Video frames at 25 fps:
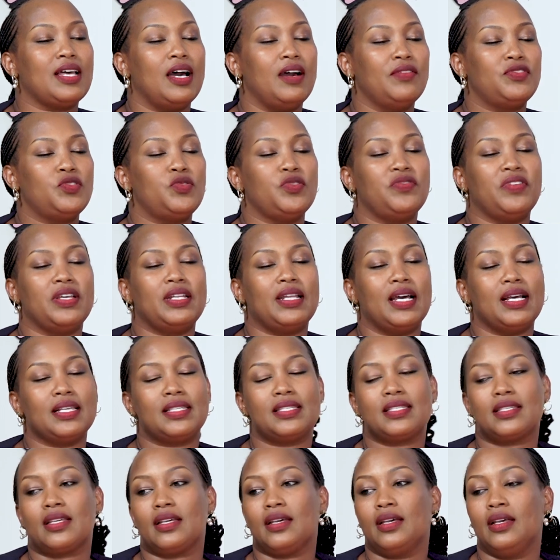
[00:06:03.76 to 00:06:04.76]
have to even
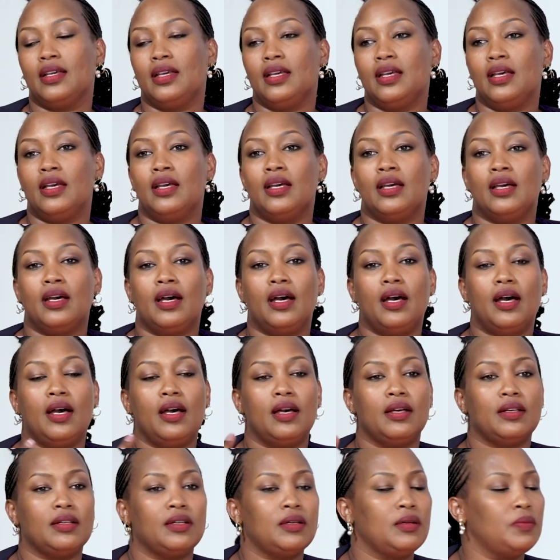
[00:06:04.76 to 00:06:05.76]
ask,
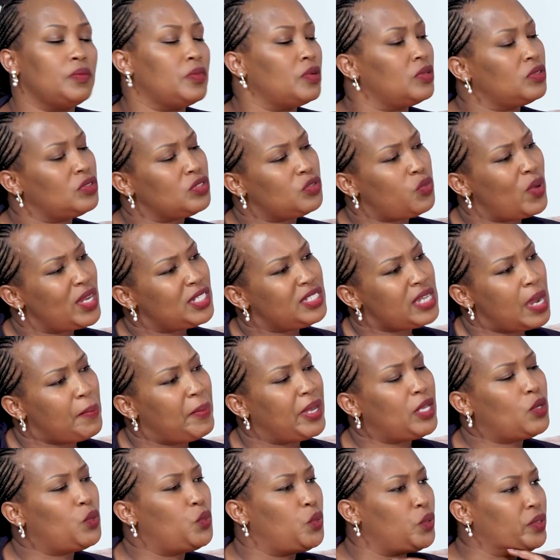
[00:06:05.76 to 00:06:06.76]
what
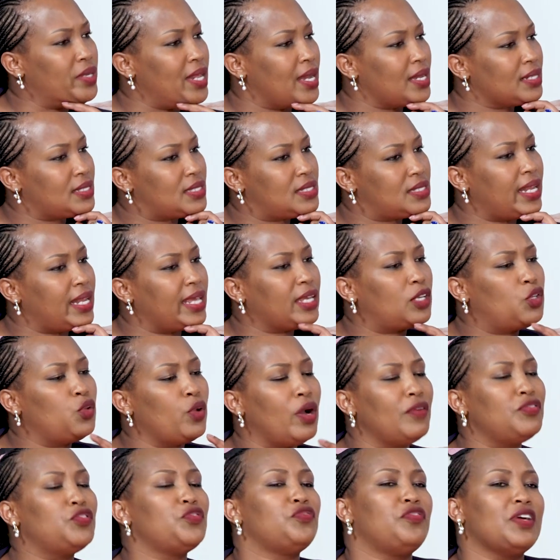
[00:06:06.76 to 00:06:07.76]
am I good at? Like,
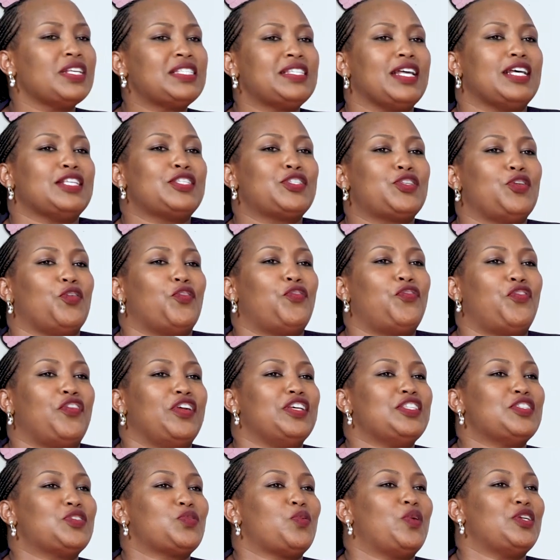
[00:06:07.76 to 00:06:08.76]
you have to first ask your
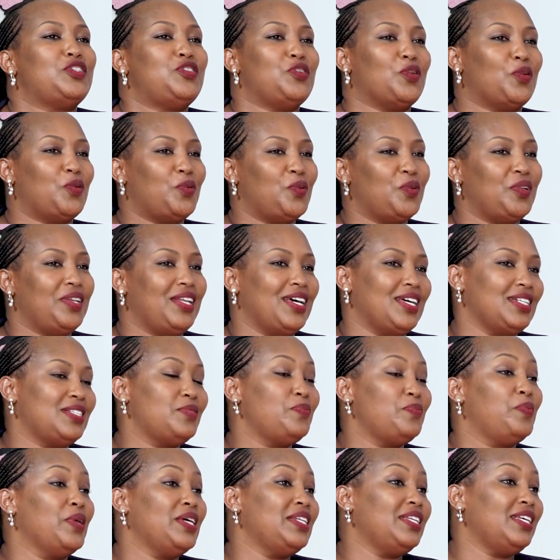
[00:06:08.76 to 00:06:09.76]
friends what you're good at.
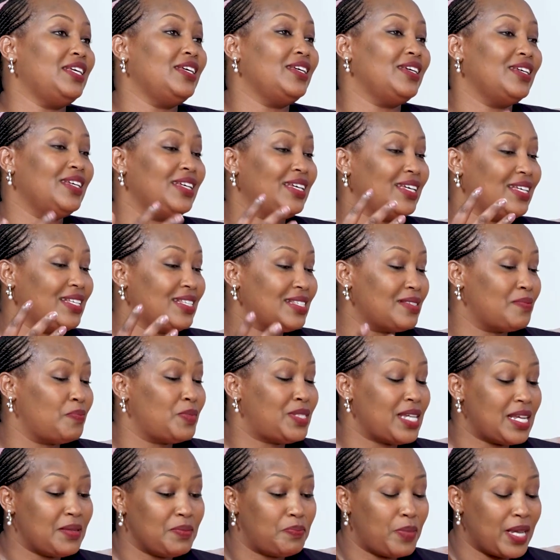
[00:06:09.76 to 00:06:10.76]

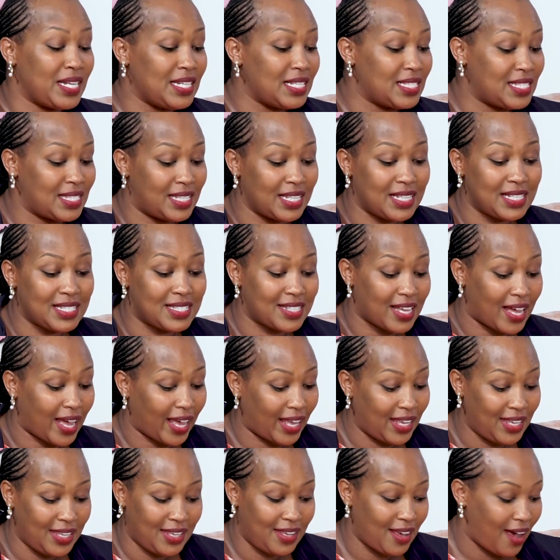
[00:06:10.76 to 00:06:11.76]
Penny's things
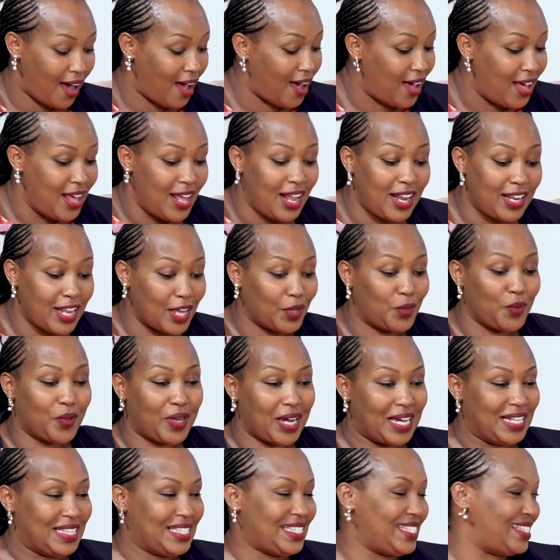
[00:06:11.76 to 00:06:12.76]
are here. Like, you
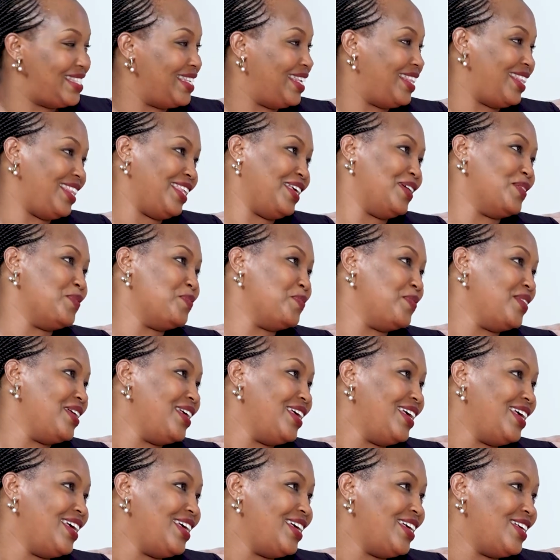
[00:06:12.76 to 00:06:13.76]
can see them.
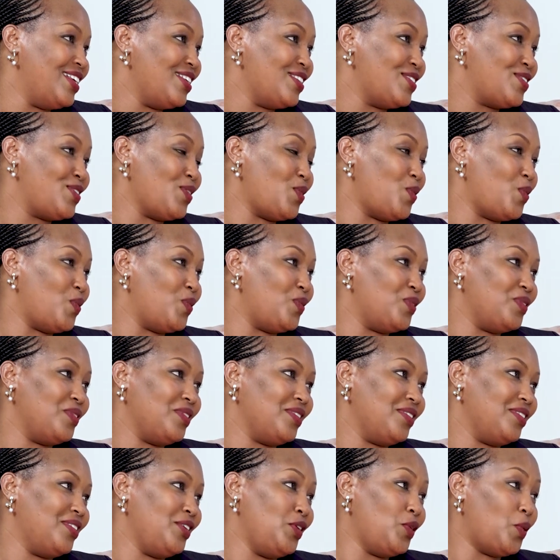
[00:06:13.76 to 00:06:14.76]
So,
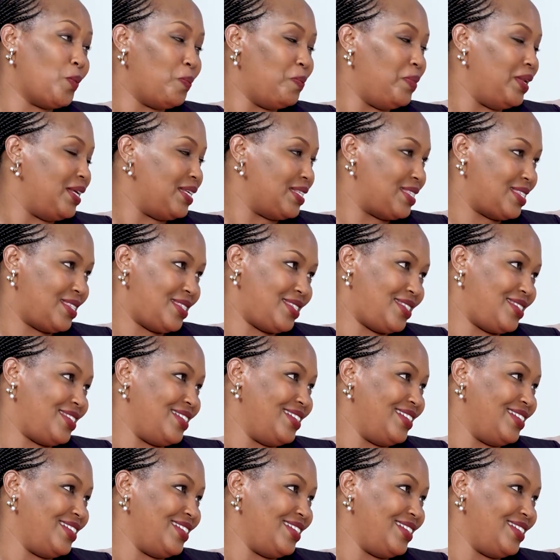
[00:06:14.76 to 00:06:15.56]
you're blessed.